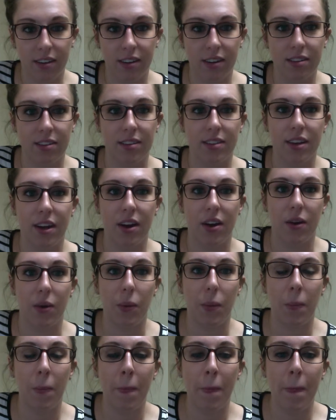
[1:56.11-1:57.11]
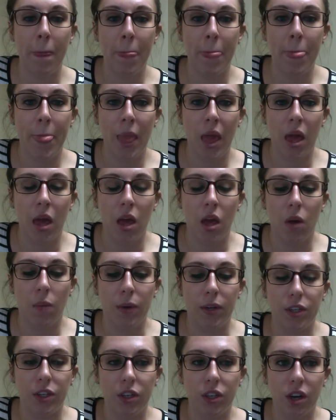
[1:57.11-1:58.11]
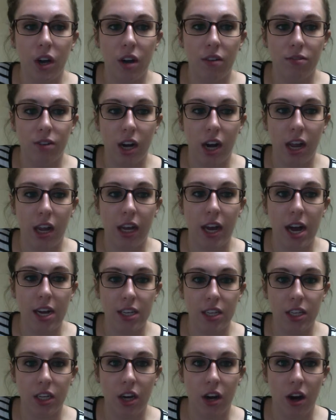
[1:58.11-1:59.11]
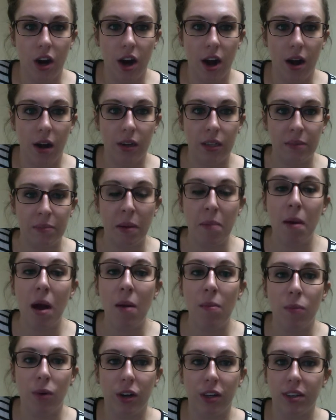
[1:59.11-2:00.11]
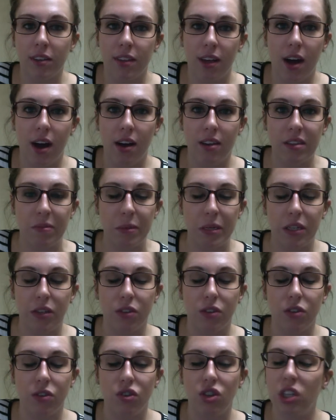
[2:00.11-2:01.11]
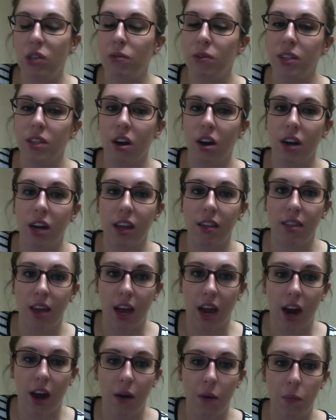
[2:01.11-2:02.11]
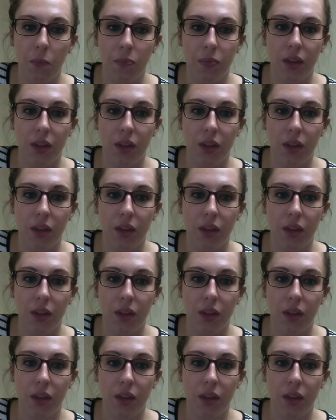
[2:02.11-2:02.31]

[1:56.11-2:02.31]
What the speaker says: And so we took off running, got to the car. My mom worked at the hospital, so she was already there.